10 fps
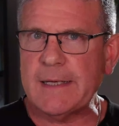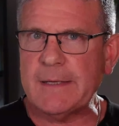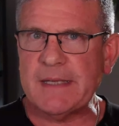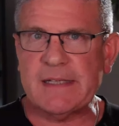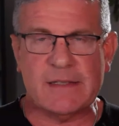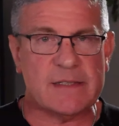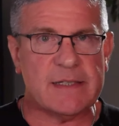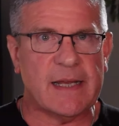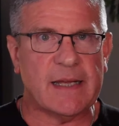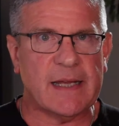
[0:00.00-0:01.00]
it doesn't
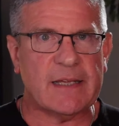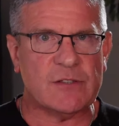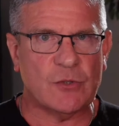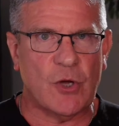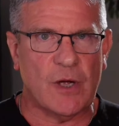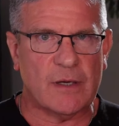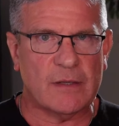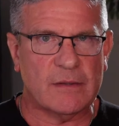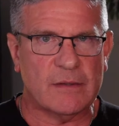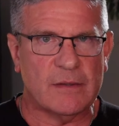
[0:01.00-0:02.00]
take as
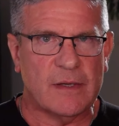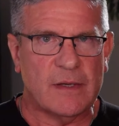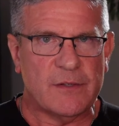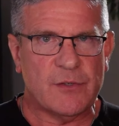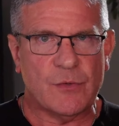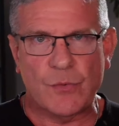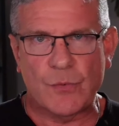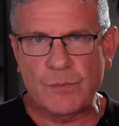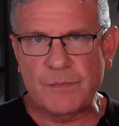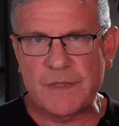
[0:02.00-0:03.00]
long to
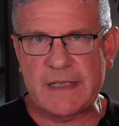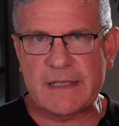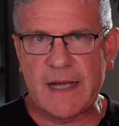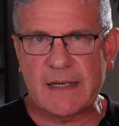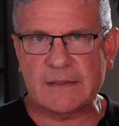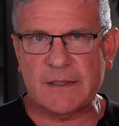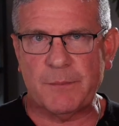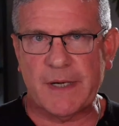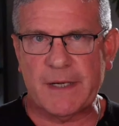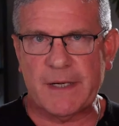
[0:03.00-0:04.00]
detox
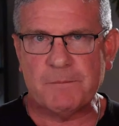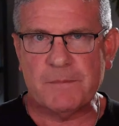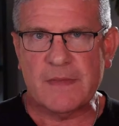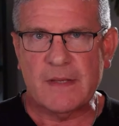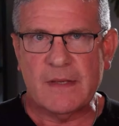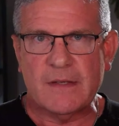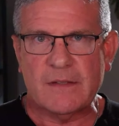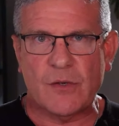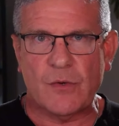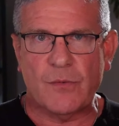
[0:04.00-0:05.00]
somebody.
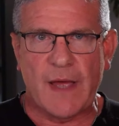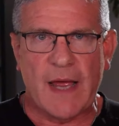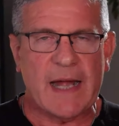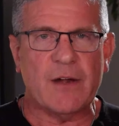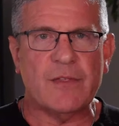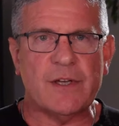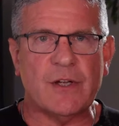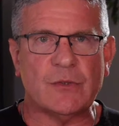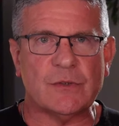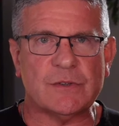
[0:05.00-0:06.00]
So the higher the
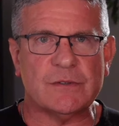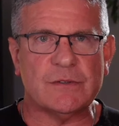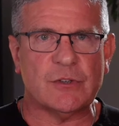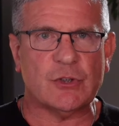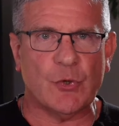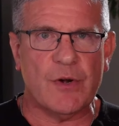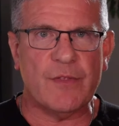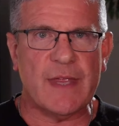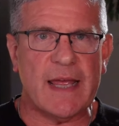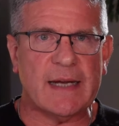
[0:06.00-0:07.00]
dose, the shorter
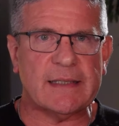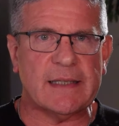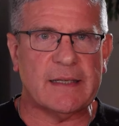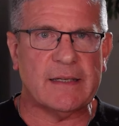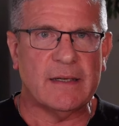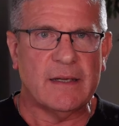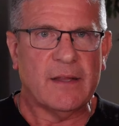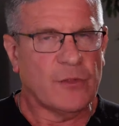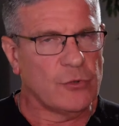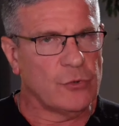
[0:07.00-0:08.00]
the acting,
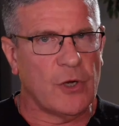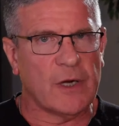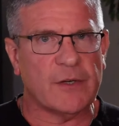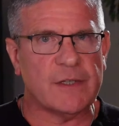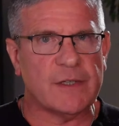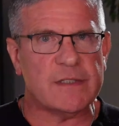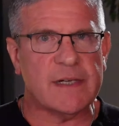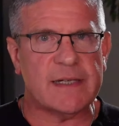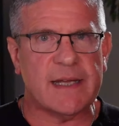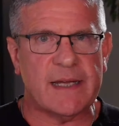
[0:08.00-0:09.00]
the longer it's going
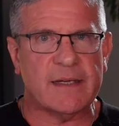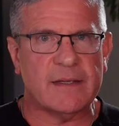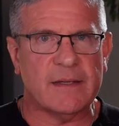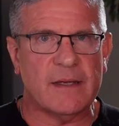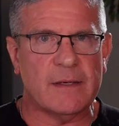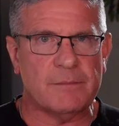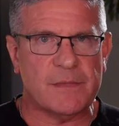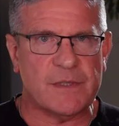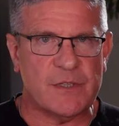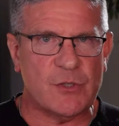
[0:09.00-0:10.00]
to take
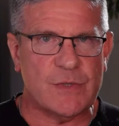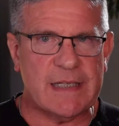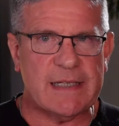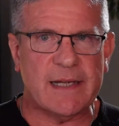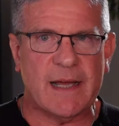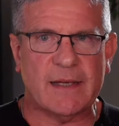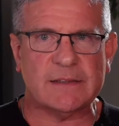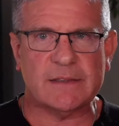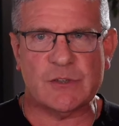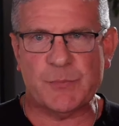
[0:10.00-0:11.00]
to do
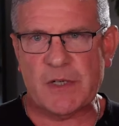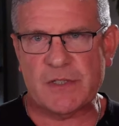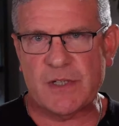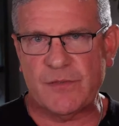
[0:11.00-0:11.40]
detox, especially if